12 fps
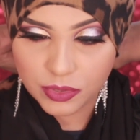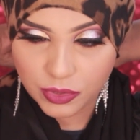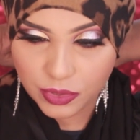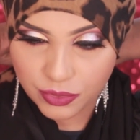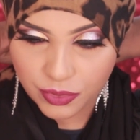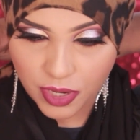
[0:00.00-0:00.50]

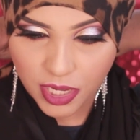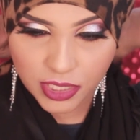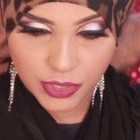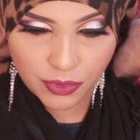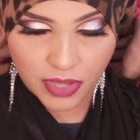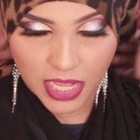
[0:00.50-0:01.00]
tutorial
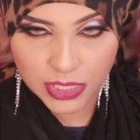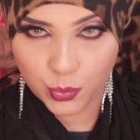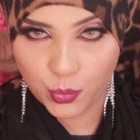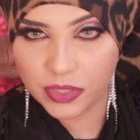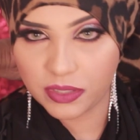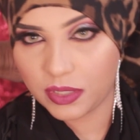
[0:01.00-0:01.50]
you
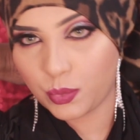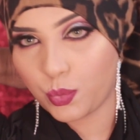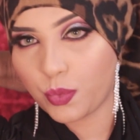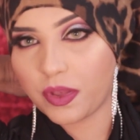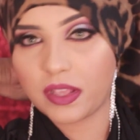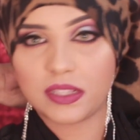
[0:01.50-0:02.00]
guys wanted
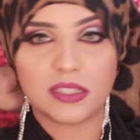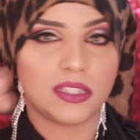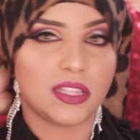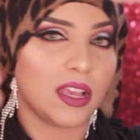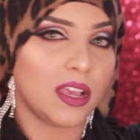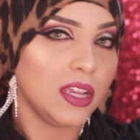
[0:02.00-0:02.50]
was
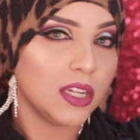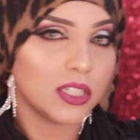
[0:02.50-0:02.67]
the